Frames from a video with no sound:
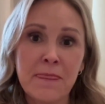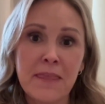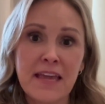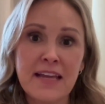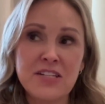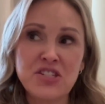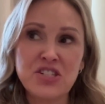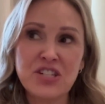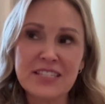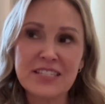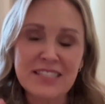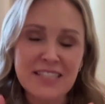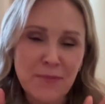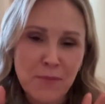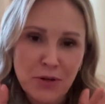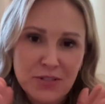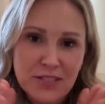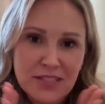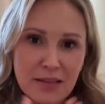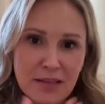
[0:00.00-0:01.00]
it's just the
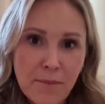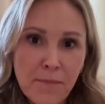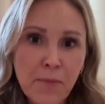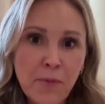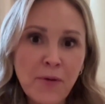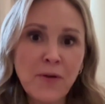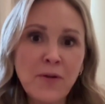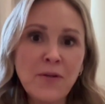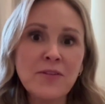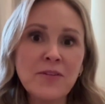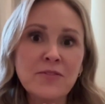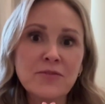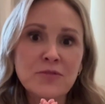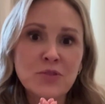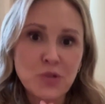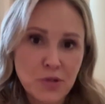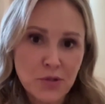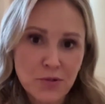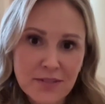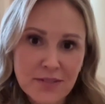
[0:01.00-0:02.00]
most simple
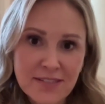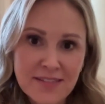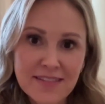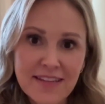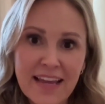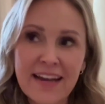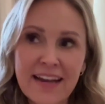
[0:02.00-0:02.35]
truths, and